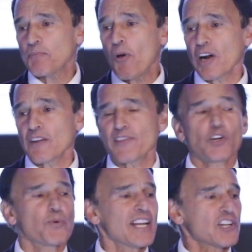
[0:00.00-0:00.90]
as part
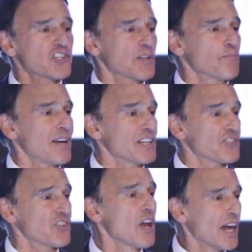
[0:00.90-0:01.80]
of their credentialing
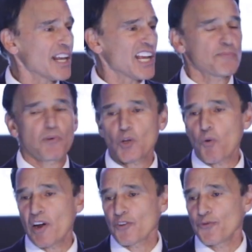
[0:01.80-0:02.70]
process on
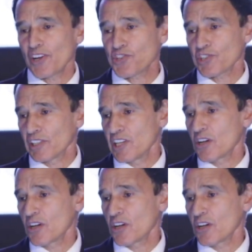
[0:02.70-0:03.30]
hospital-acquired infection,